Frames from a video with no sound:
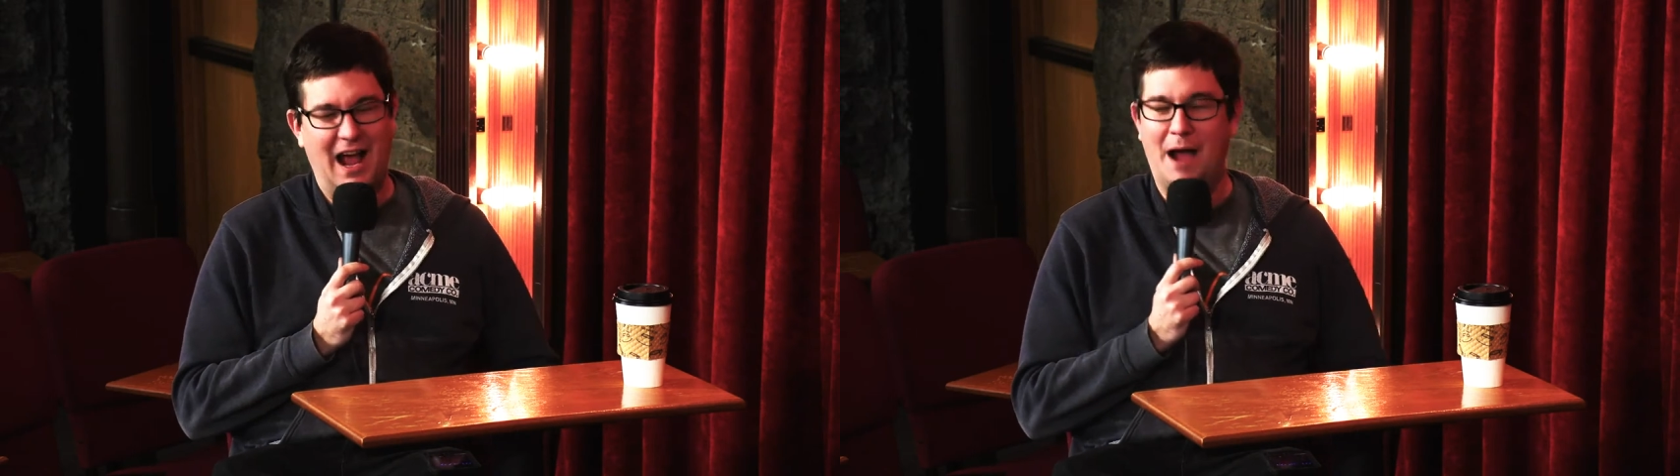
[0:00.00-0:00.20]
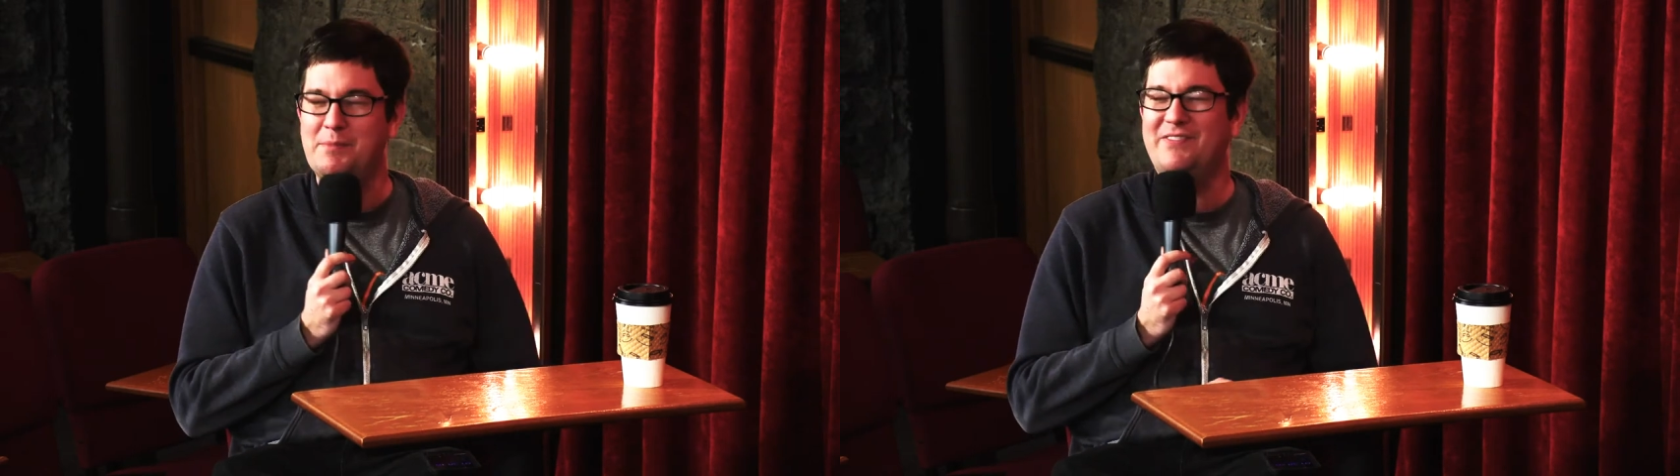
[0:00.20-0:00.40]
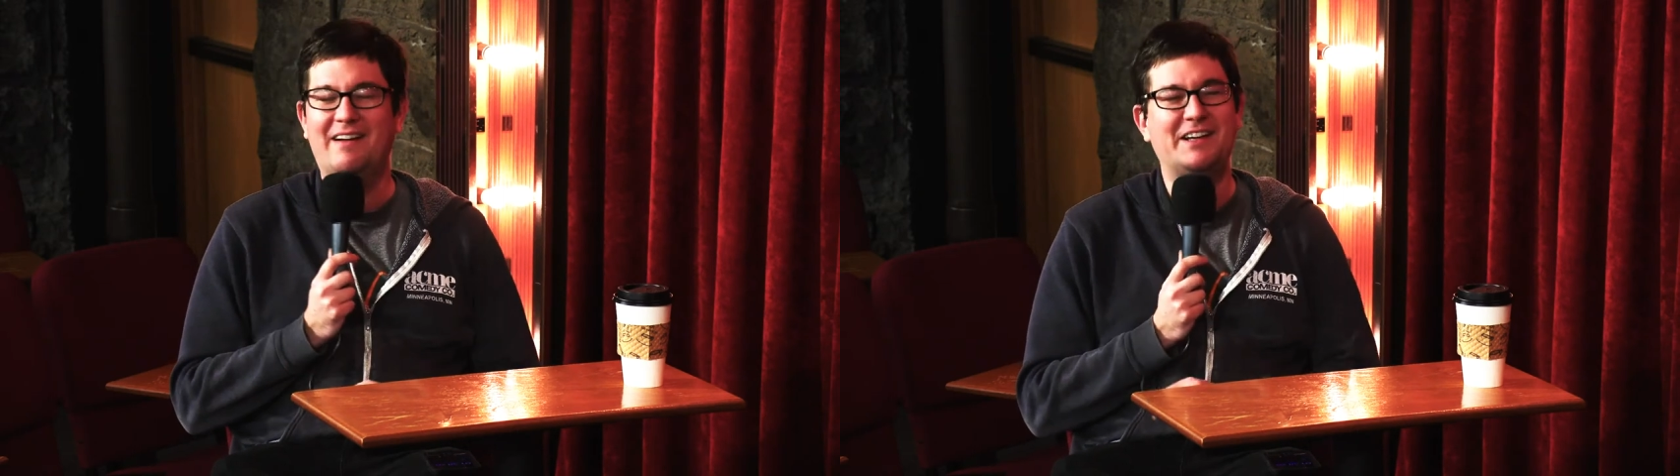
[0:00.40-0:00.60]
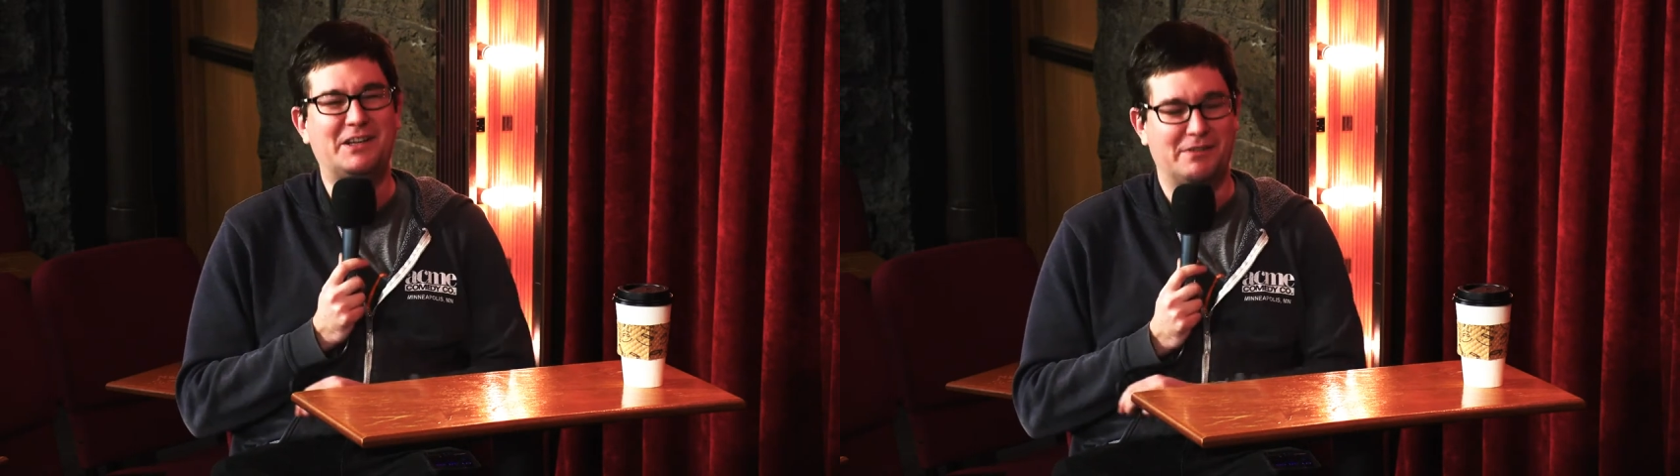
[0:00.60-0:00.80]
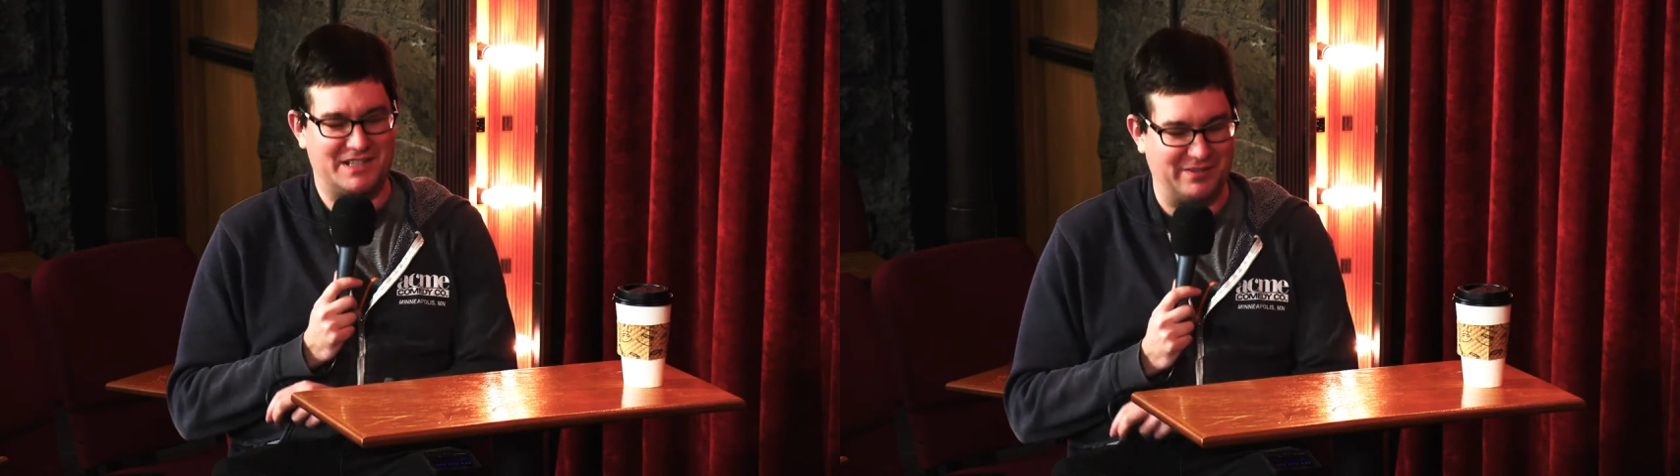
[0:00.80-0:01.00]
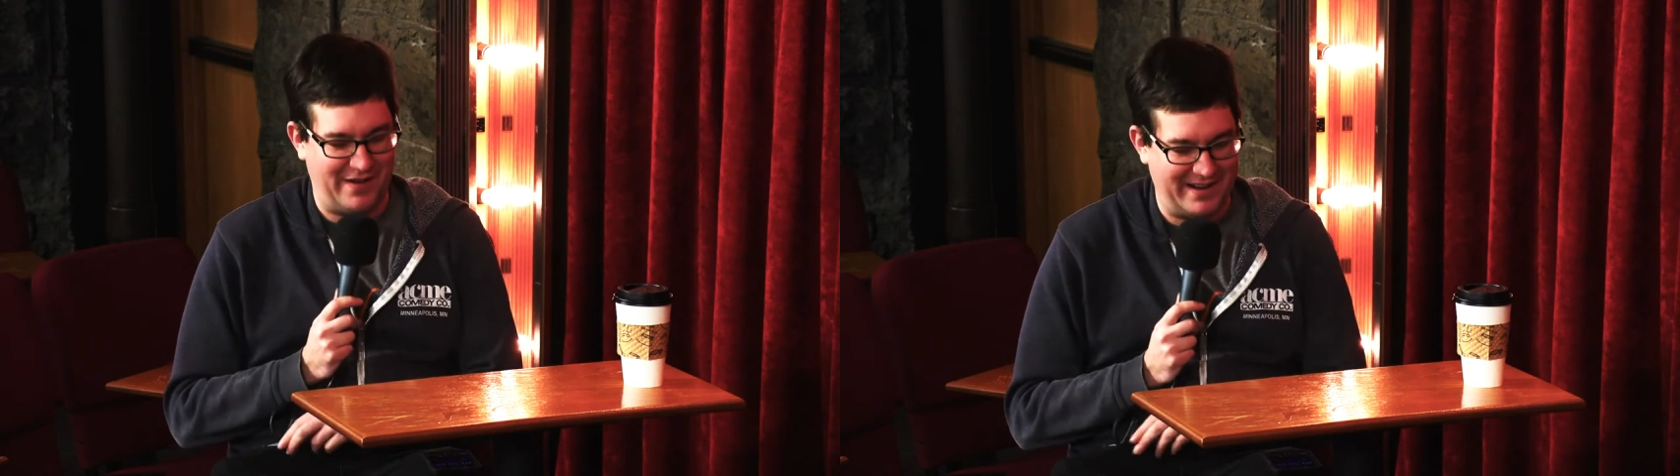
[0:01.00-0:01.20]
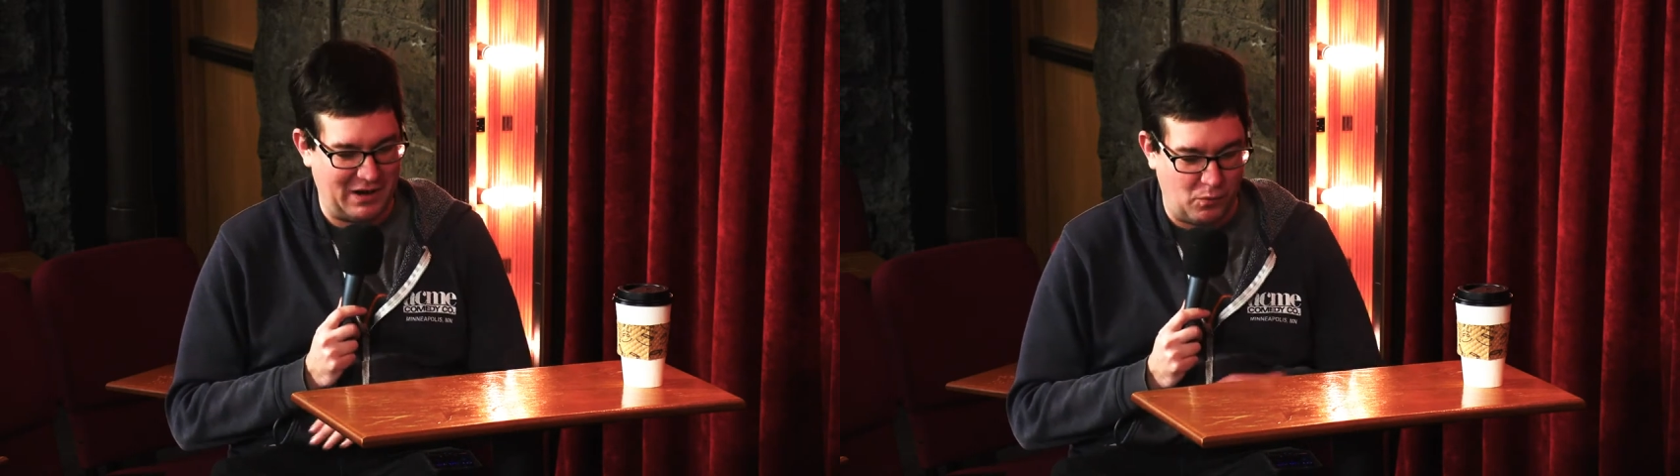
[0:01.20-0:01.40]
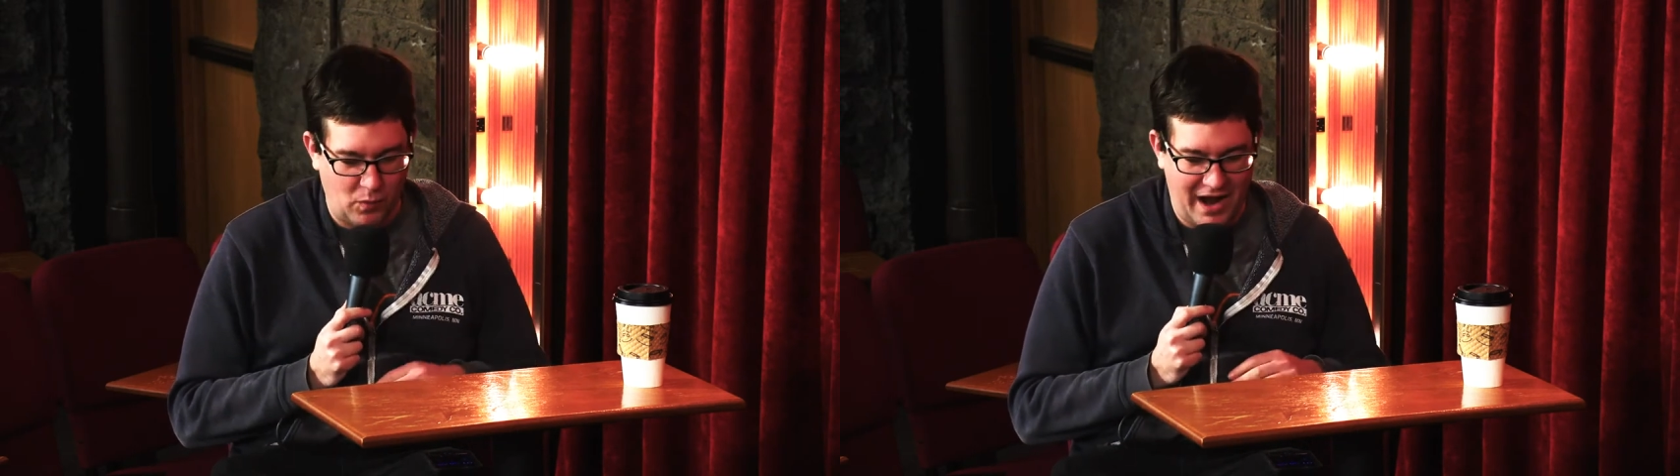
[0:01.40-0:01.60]
I'm very curious to find
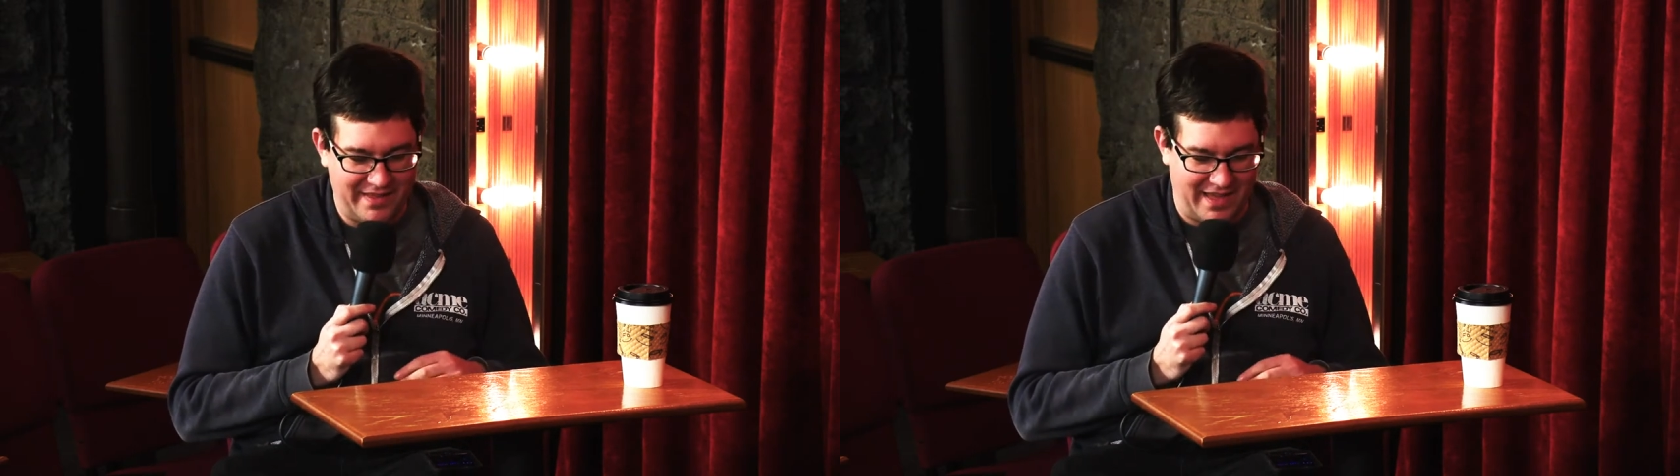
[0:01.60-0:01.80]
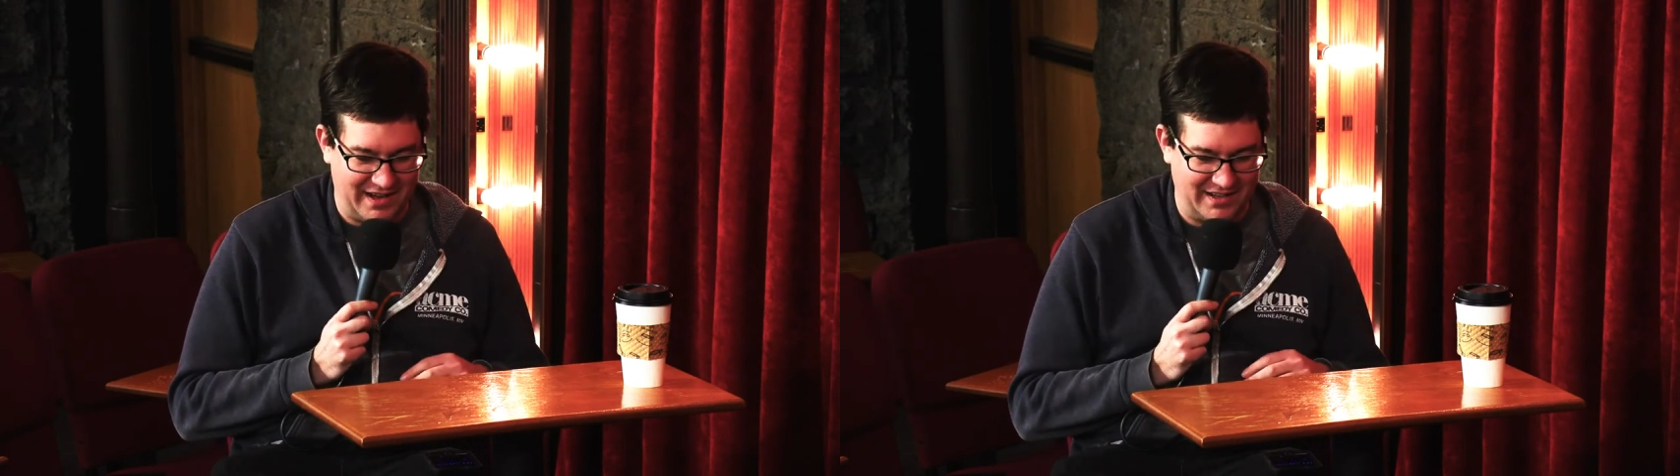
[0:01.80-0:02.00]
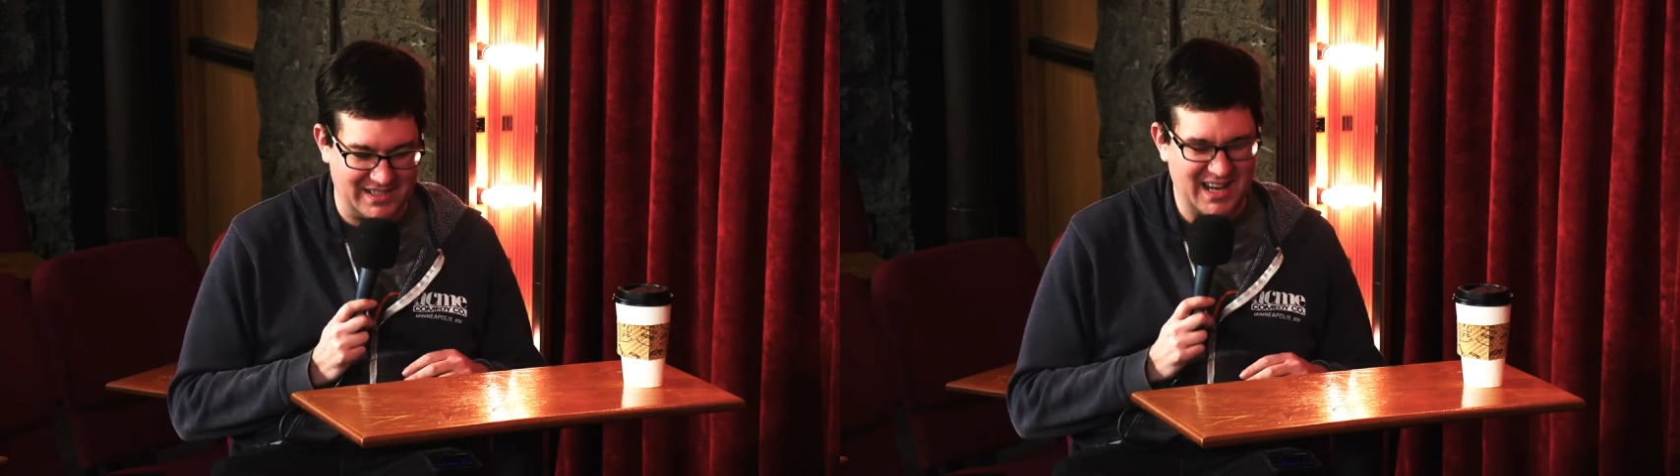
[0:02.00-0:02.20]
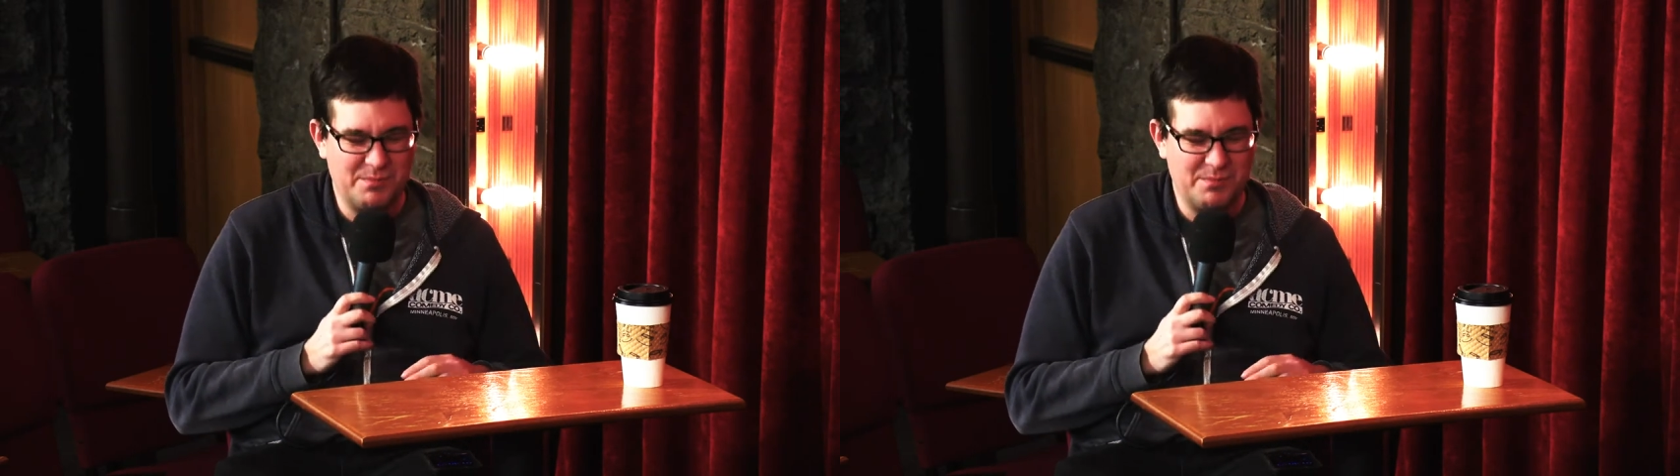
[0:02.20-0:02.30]
out why that is.